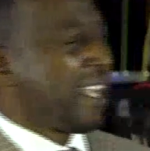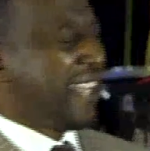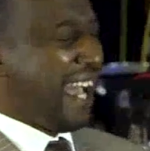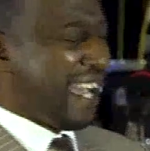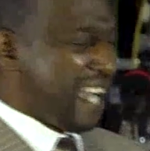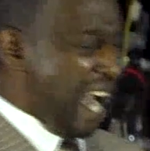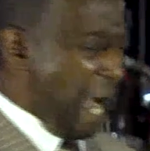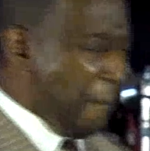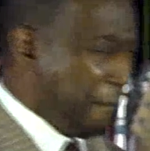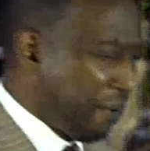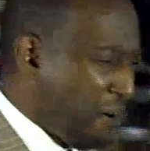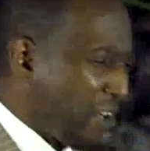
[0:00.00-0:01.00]
They
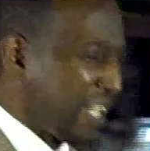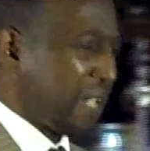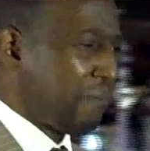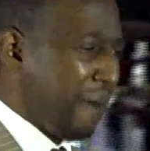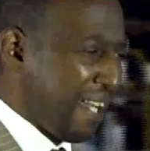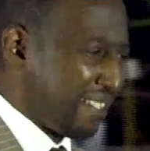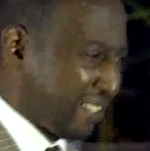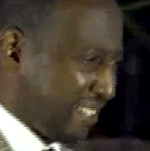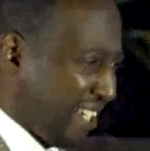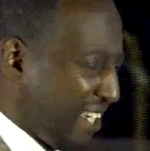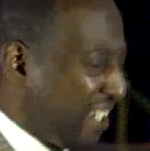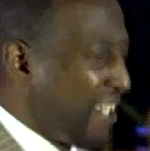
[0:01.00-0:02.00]
are broken by
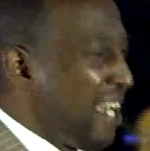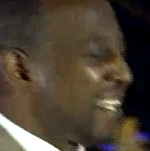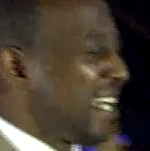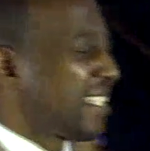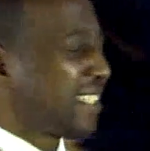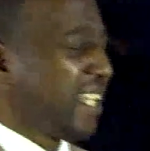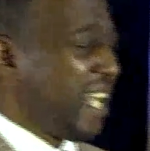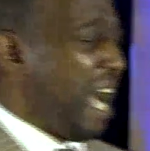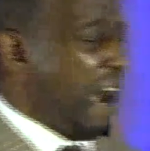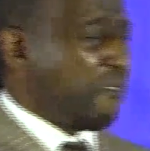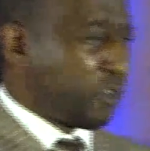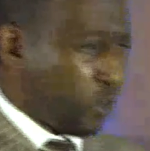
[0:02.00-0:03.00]
sin. They still
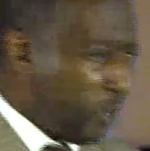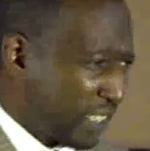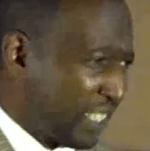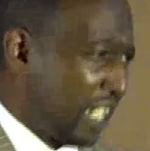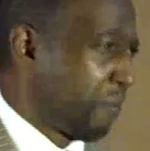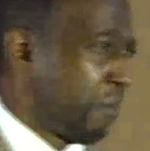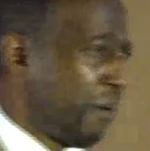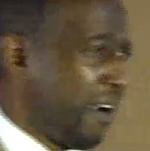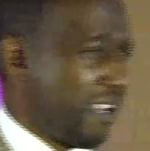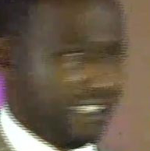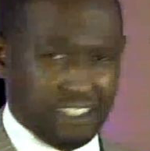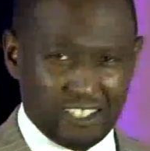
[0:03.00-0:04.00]
have twisted
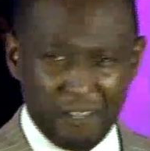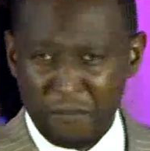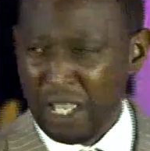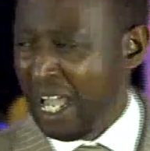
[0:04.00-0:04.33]
brains.